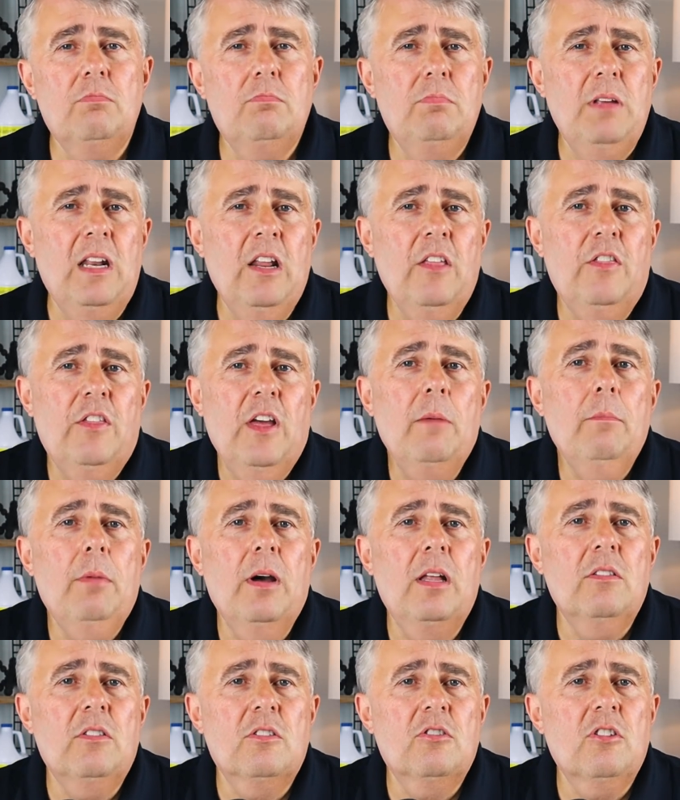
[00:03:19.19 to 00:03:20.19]
anything
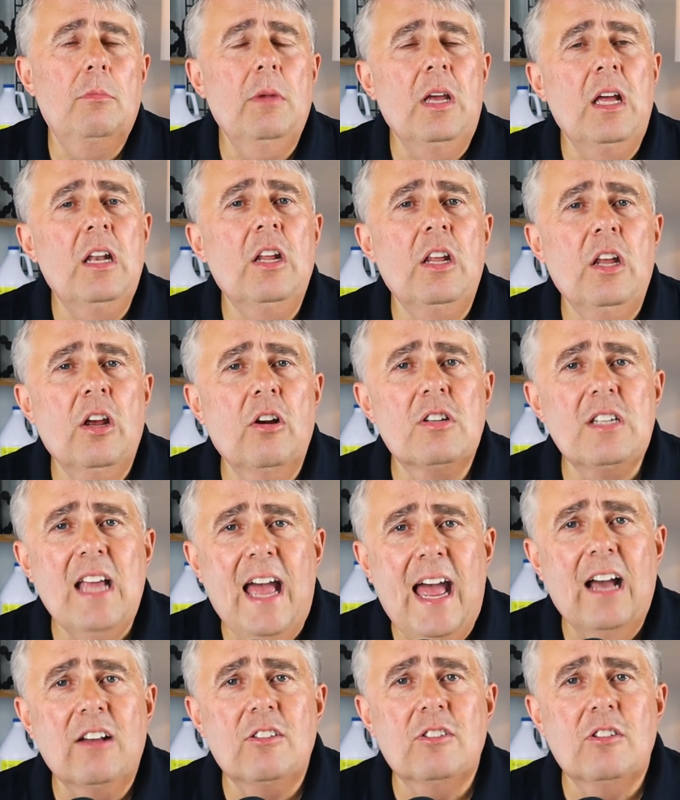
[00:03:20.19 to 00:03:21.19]
but some end-of-year
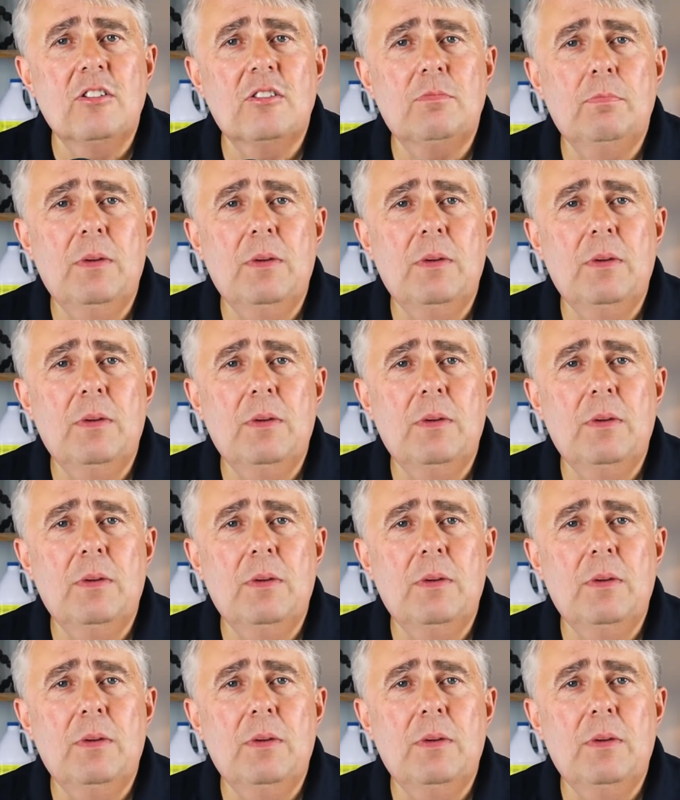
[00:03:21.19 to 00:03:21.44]
taxes.